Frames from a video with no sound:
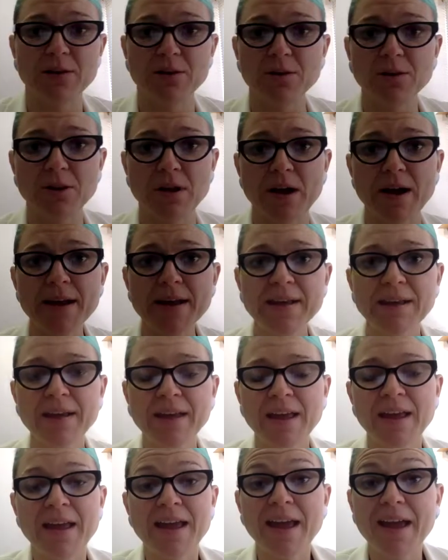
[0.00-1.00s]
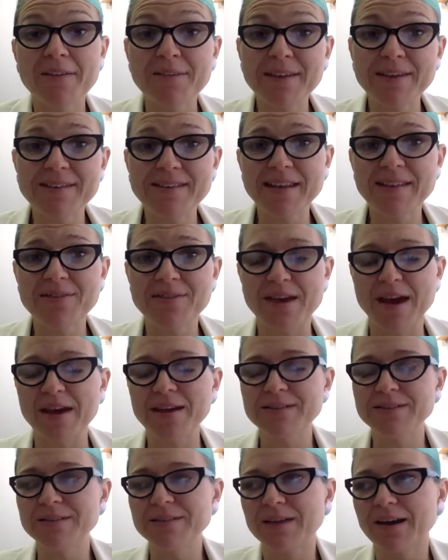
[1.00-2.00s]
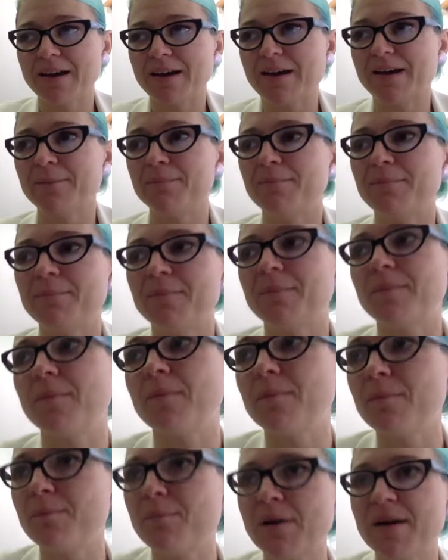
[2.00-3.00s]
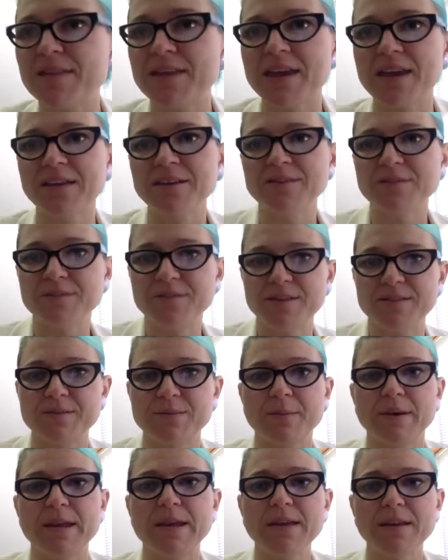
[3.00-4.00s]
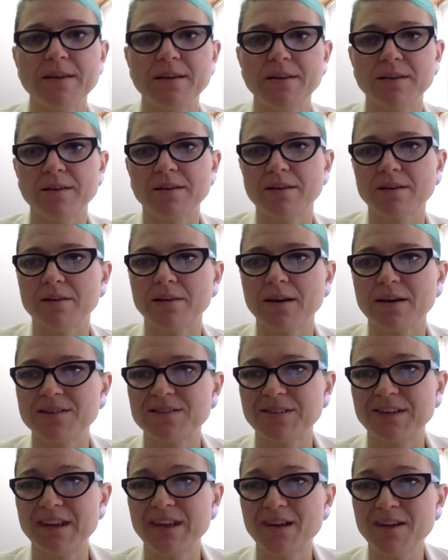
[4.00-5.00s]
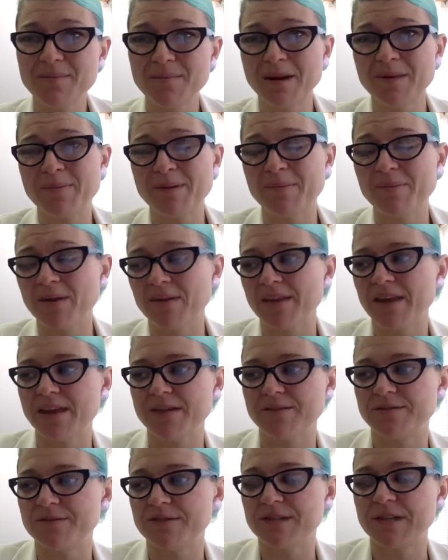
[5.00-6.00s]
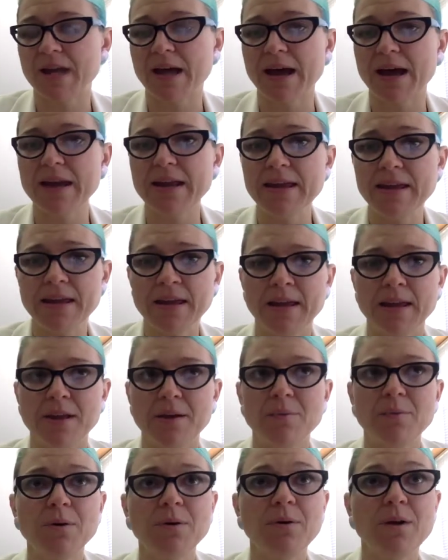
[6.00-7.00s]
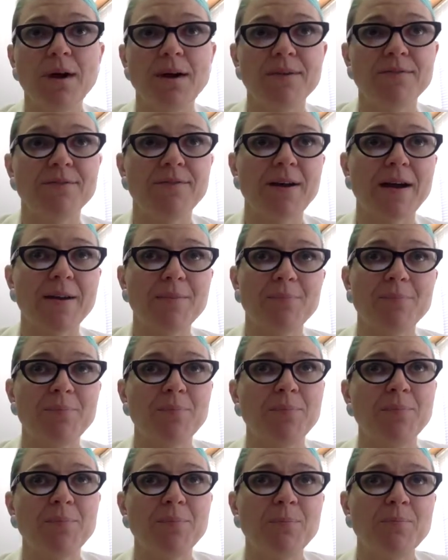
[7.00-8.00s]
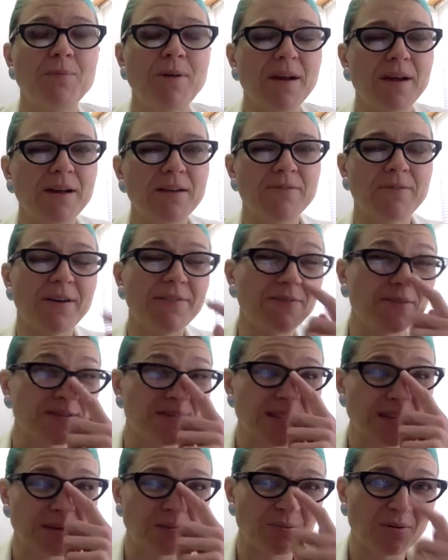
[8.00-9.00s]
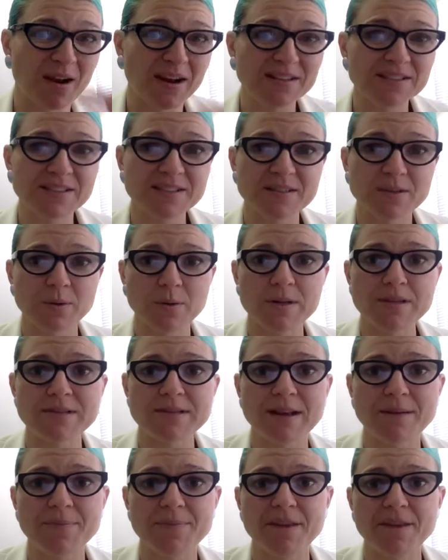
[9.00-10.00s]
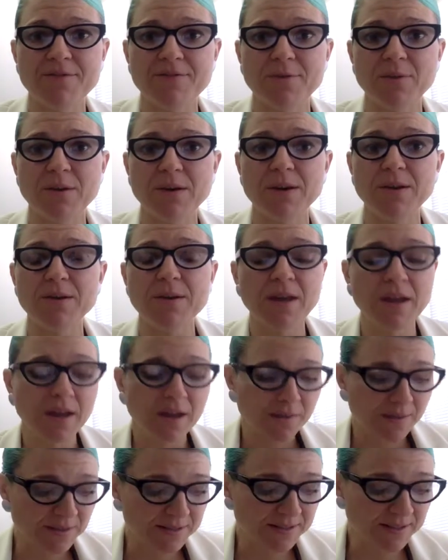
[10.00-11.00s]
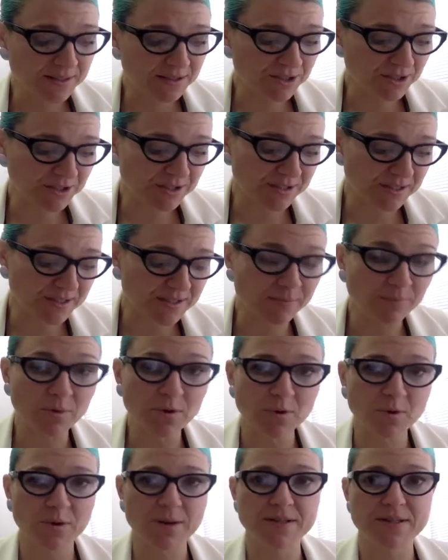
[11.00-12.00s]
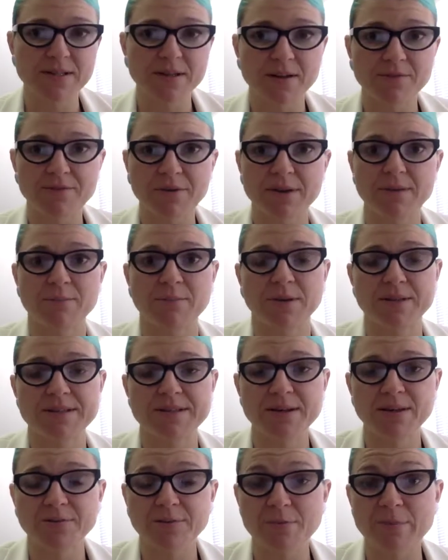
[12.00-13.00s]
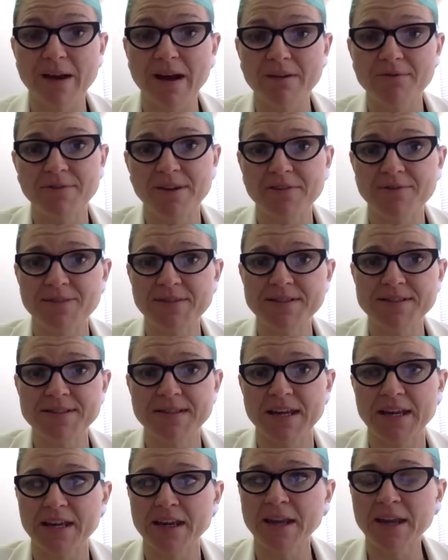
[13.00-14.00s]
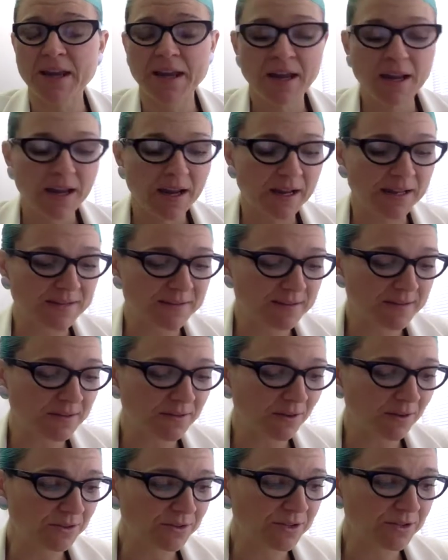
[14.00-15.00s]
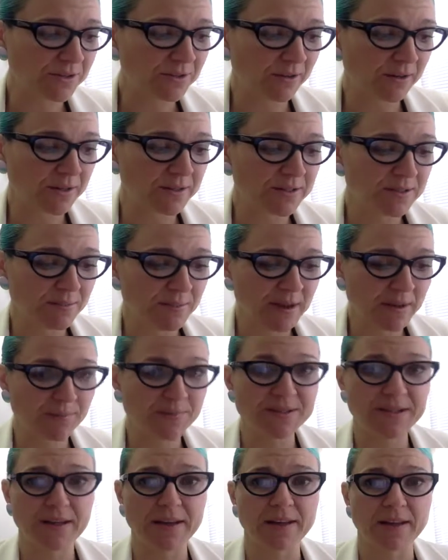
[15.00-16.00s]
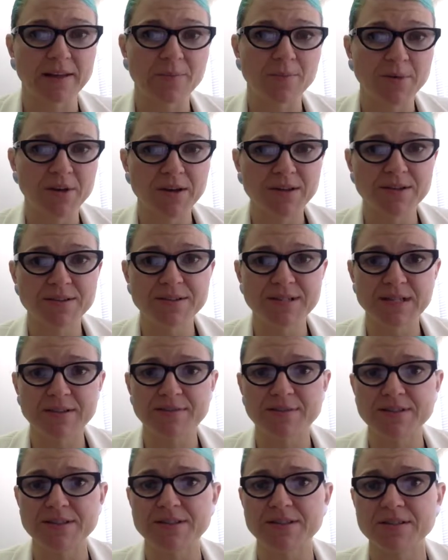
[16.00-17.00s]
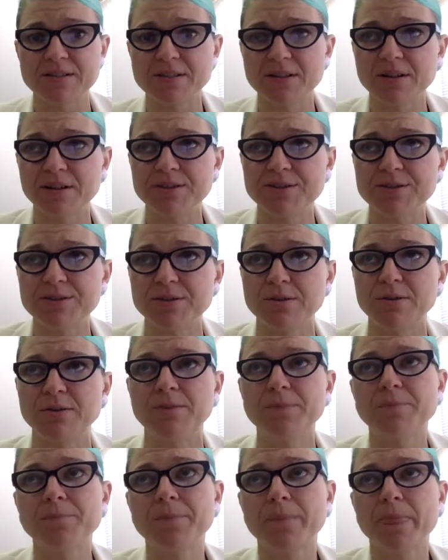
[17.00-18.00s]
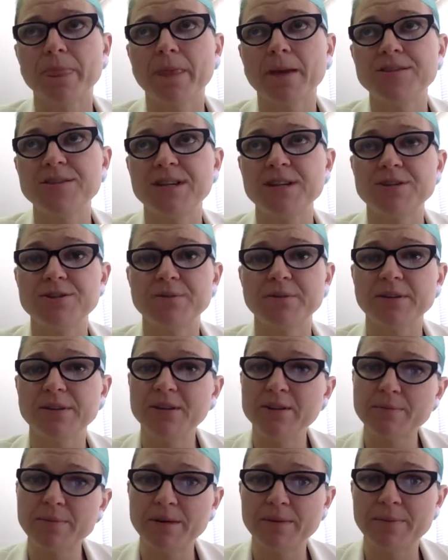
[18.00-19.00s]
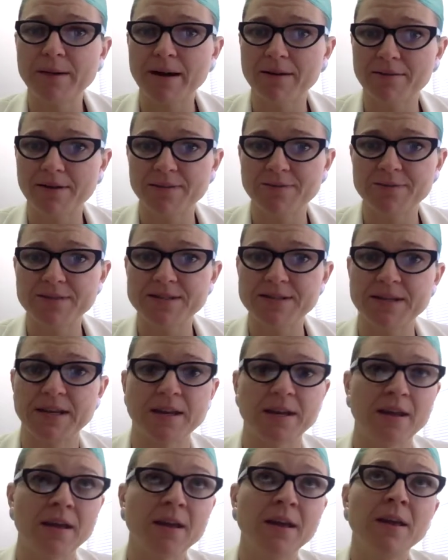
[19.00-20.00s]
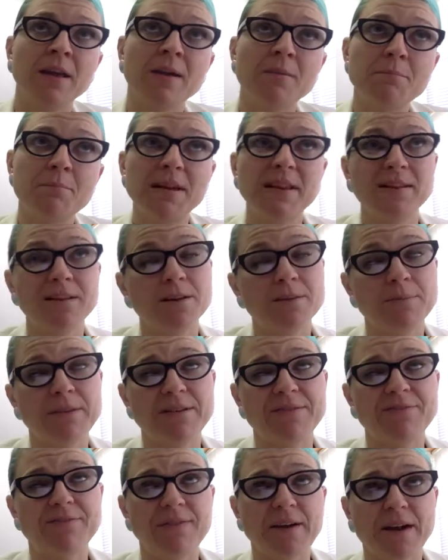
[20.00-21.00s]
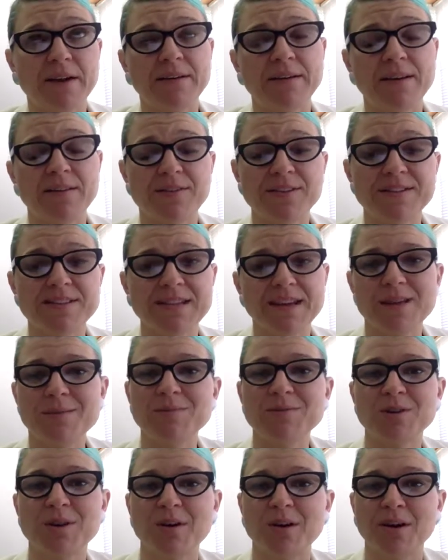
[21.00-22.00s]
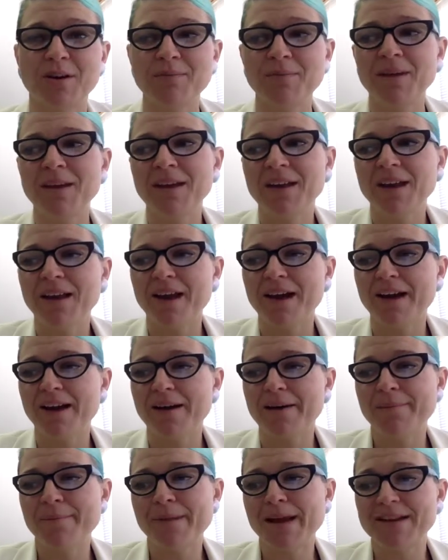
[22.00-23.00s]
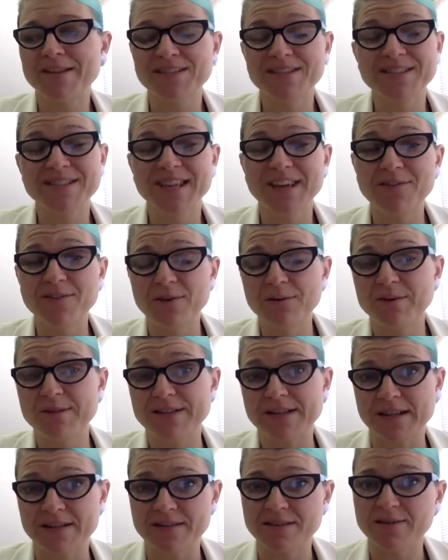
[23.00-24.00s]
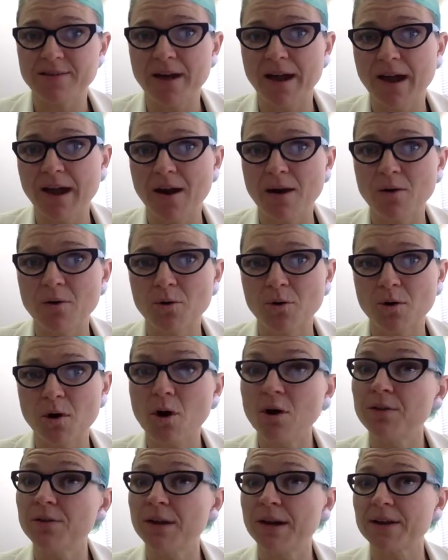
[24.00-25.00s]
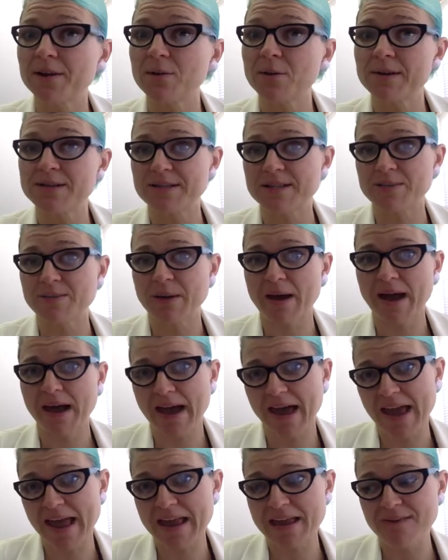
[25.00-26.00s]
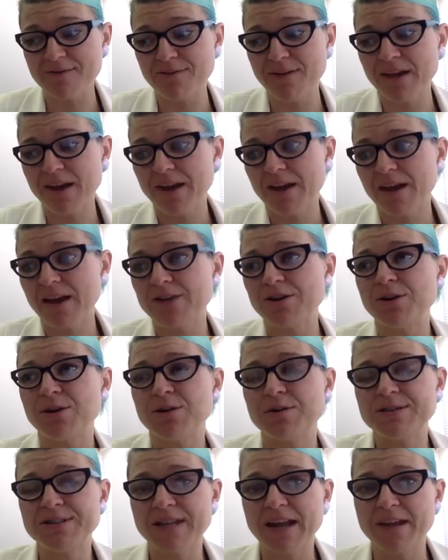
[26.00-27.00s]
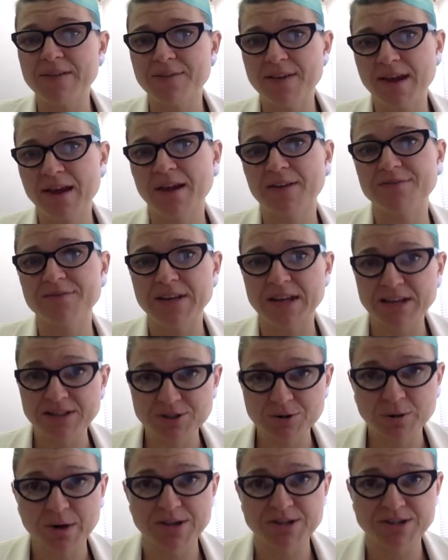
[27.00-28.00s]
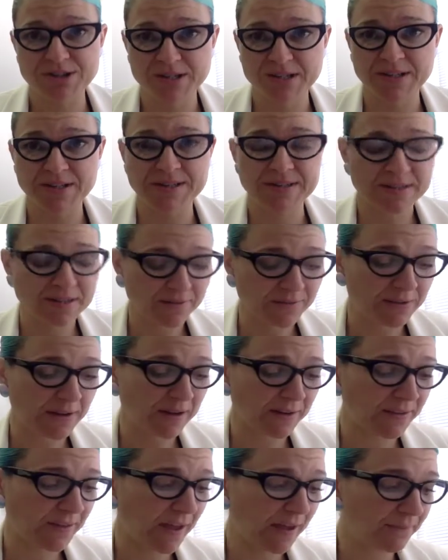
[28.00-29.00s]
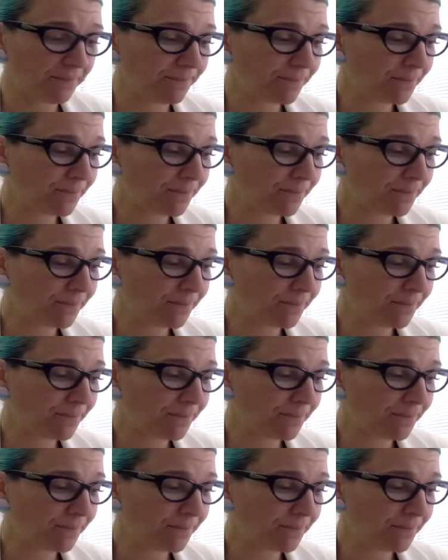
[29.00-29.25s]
look like. Having said that, by the end of this week, actually I'm hoping by the end of today, we'll have a referencing practice quiz up there for you. This is just a small quiz that I've written myself about referencing. It's not designed to be particularly punitive. It's designed to teach you a little bit about referencing, be a little bit fun at the same time, and just give you a sense of how online quizzes behave and, saving after each question and stuff like that.